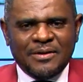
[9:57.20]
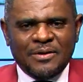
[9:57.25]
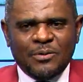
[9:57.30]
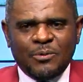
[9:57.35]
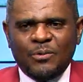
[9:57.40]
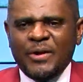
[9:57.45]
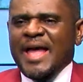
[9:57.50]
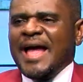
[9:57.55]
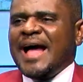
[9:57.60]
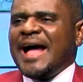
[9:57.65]

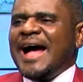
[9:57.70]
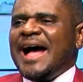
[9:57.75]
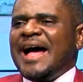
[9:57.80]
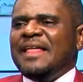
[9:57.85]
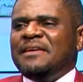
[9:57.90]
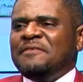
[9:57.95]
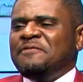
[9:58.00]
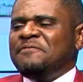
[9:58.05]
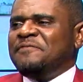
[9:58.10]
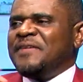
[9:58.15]
Where are
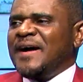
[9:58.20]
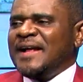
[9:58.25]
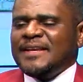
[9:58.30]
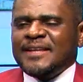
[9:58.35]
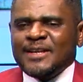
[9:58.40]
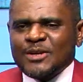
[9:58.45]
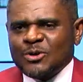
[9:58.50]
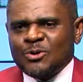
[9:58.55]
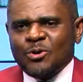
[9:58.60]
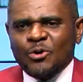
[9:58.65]
the
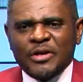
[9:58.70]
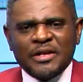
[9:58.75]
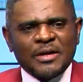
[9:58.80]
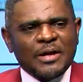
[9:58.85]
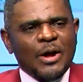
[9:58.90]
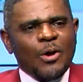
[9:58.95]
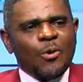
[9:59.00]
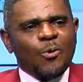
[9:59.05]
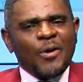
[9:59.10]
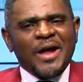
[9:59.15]
funding going?
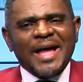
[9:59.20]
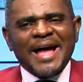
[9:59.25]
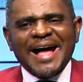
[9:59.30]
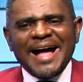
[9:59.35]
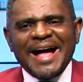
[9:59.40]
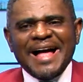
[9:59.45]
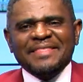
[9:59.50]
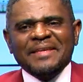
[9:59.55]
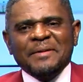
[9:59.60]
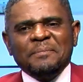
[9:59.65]
Where
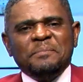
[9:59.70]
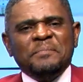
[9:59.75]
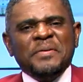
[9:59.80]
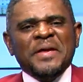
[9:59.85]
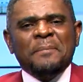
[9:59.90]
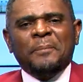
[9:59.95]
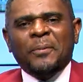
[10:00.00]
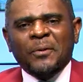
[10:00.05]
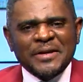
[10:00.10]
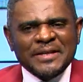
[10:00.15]
are the
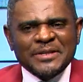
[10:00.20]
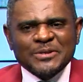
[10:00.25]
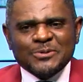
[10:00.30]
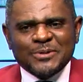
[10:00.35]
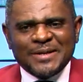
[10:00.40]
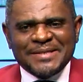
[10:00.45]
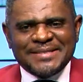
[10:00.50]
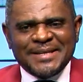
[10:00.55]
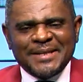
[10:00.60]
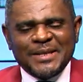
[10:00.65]
people
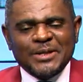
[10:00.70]
interested